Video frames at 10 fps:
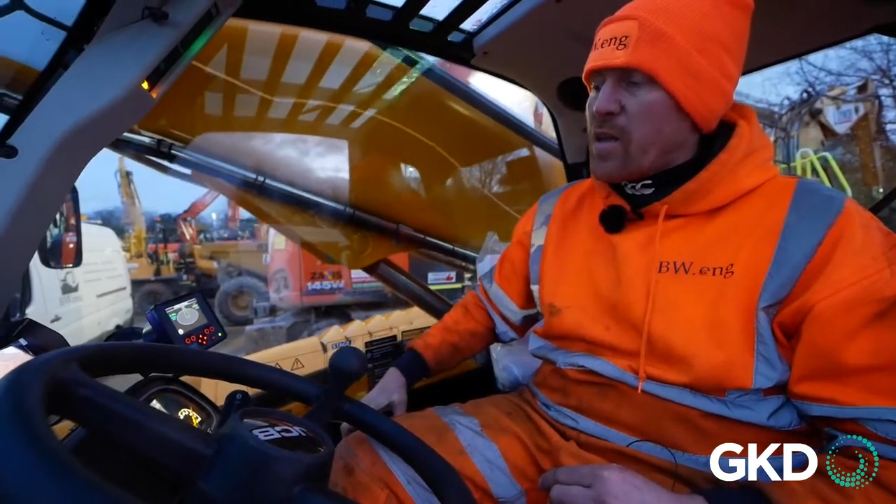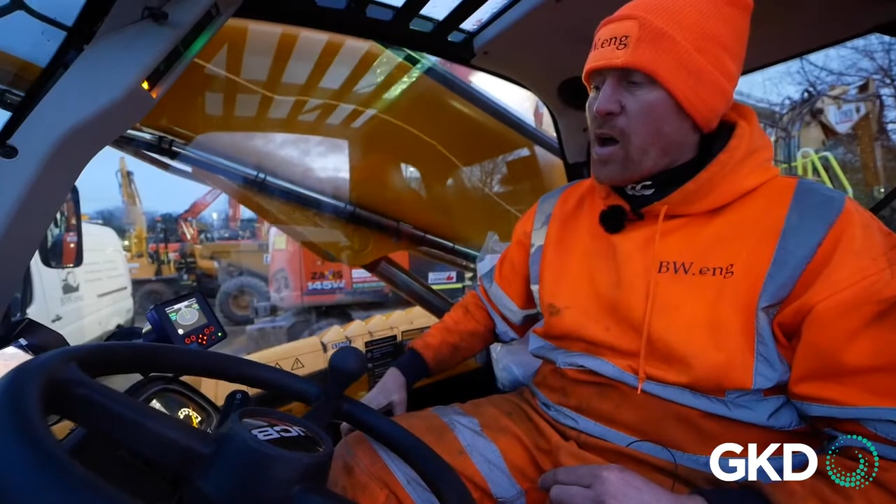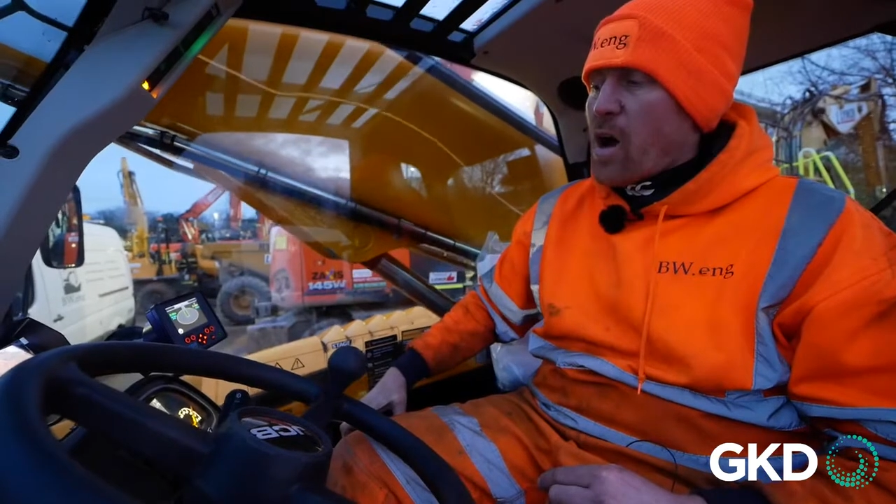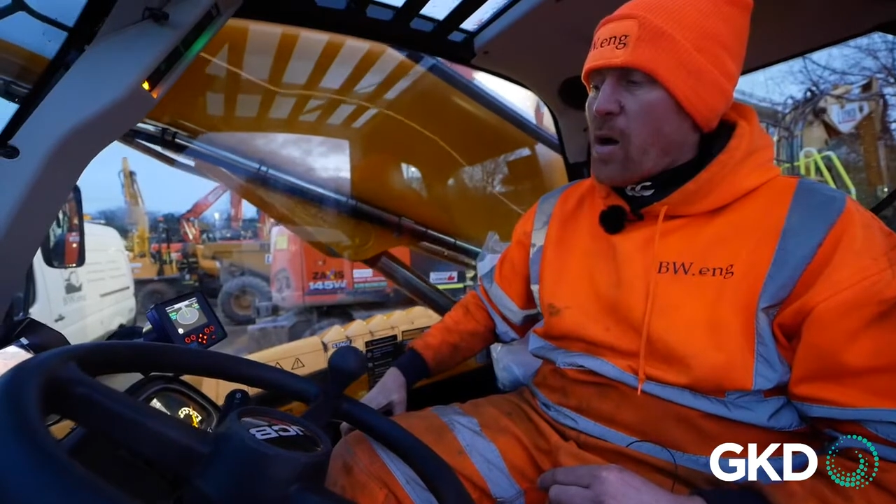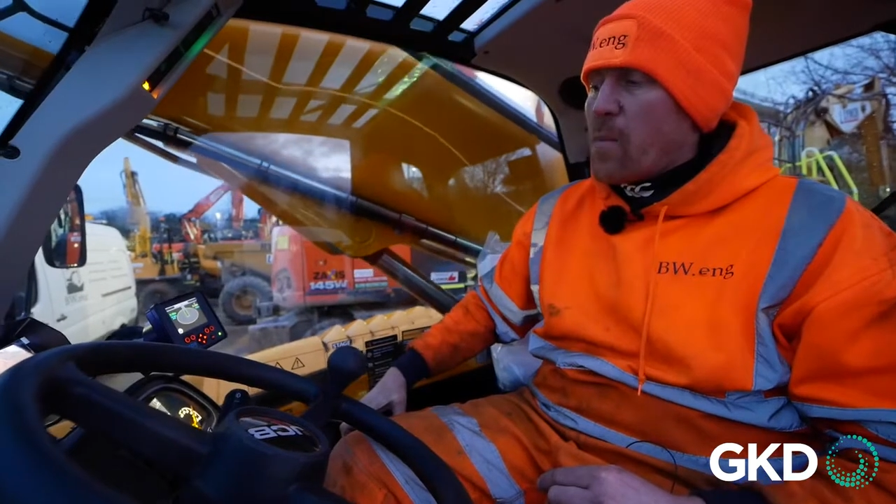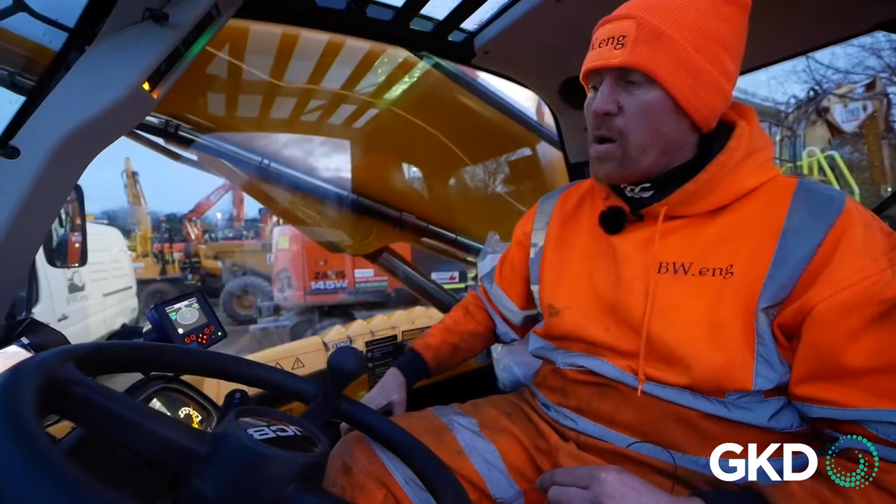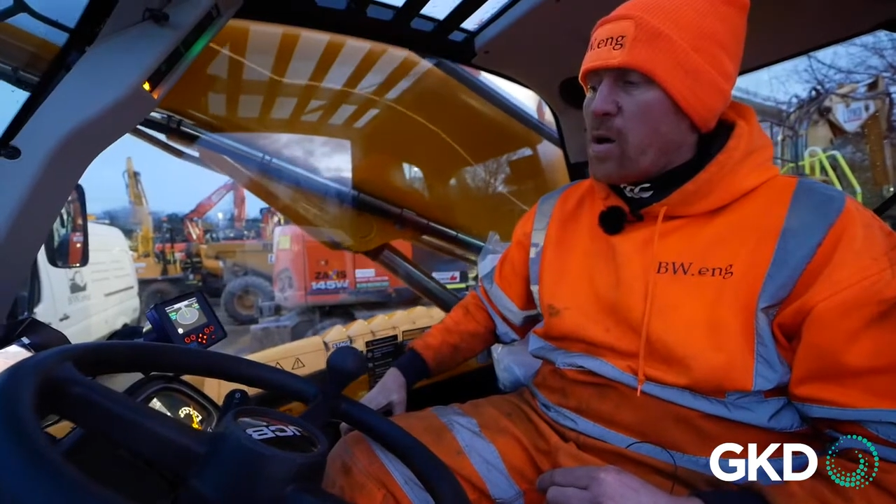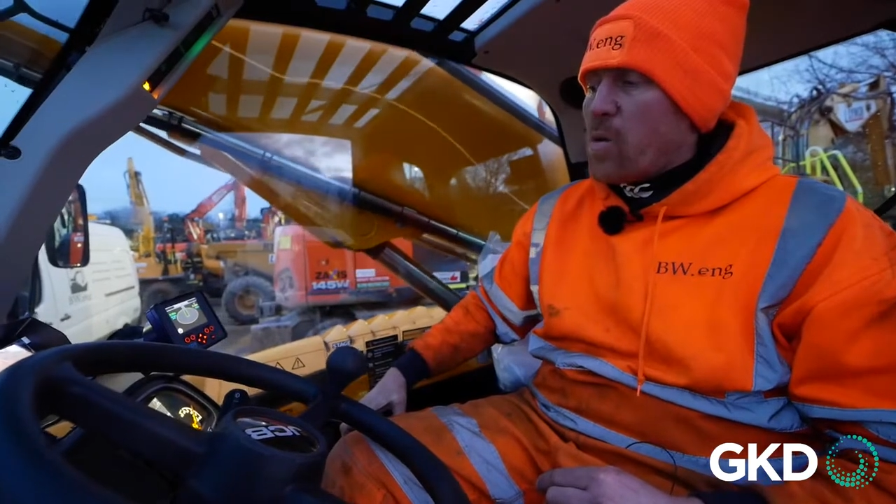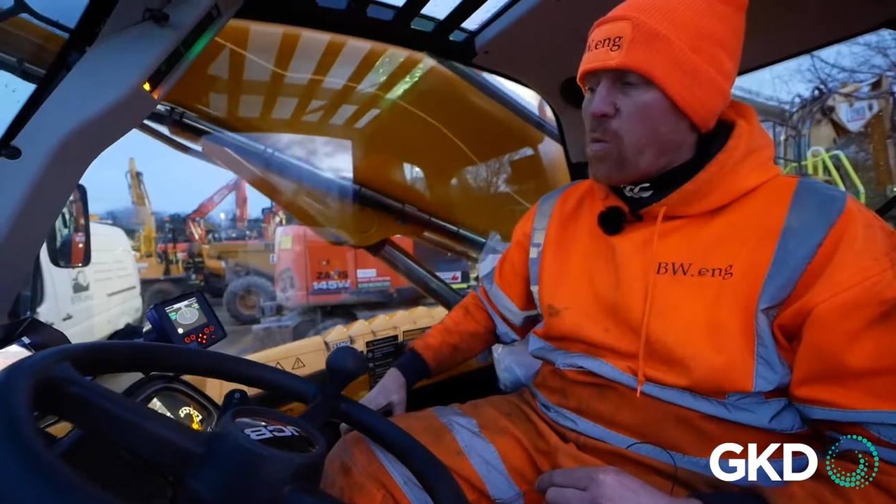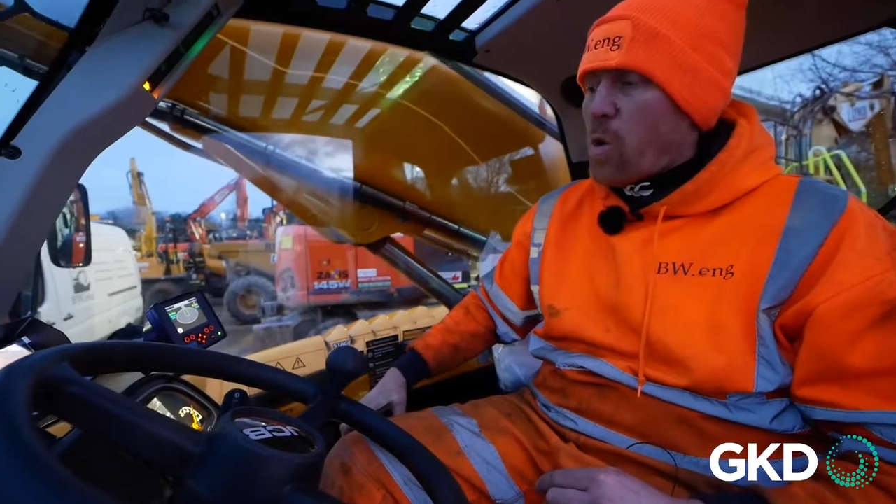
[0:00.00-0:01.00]
the arm,
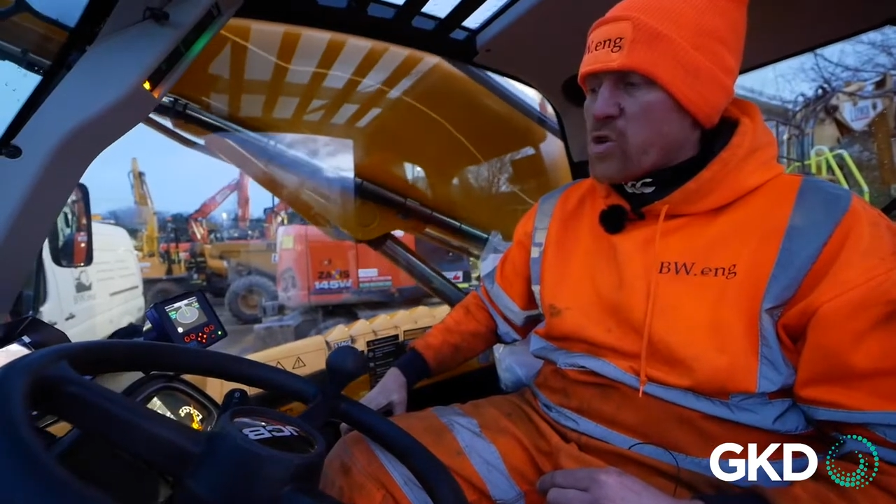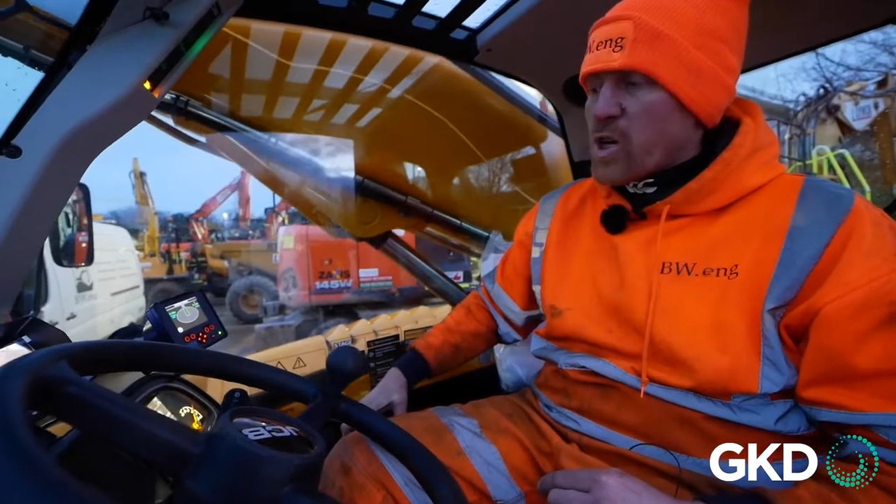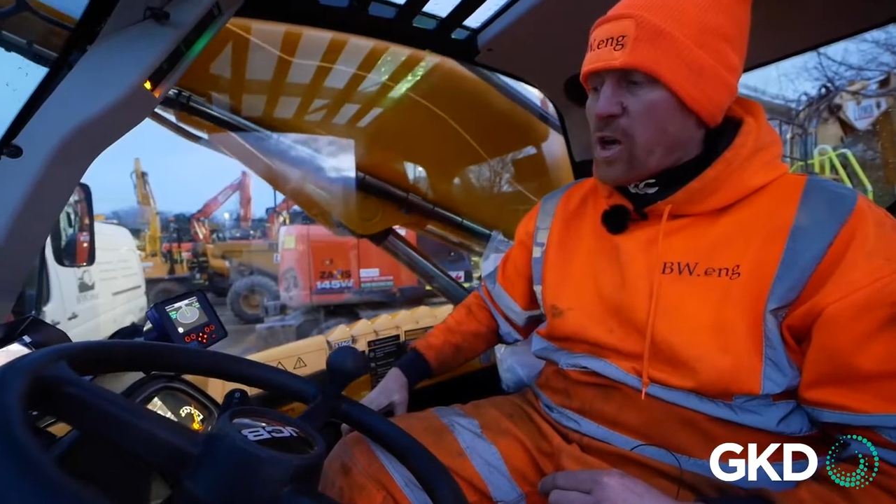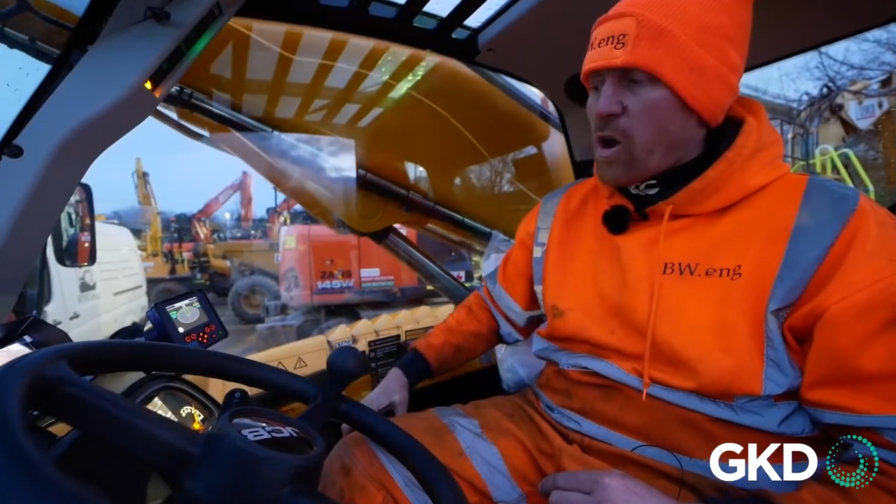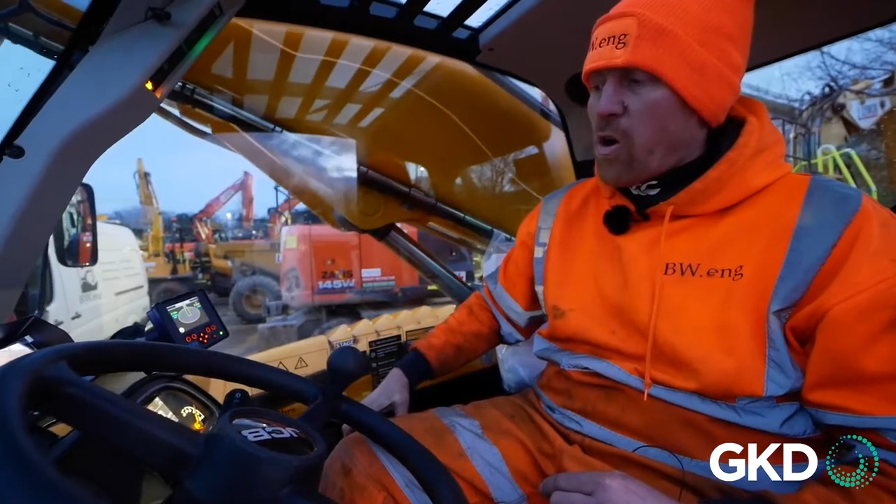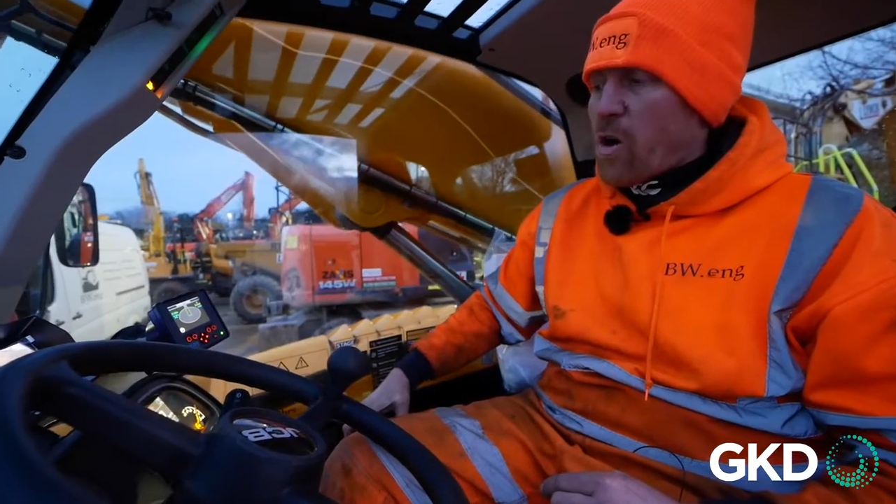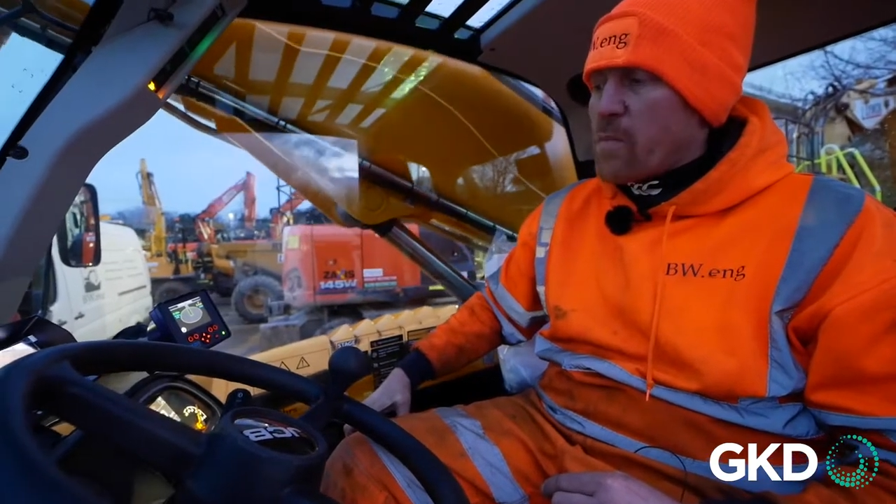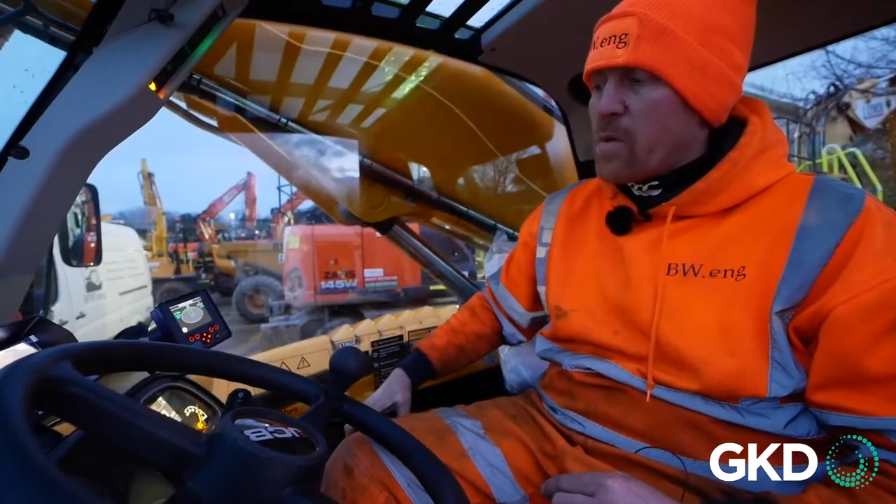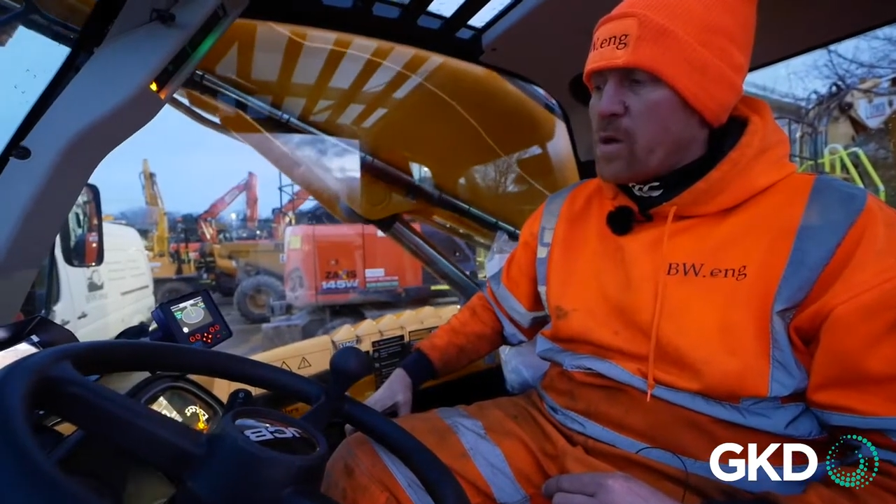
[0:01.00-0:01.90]
watch her climb.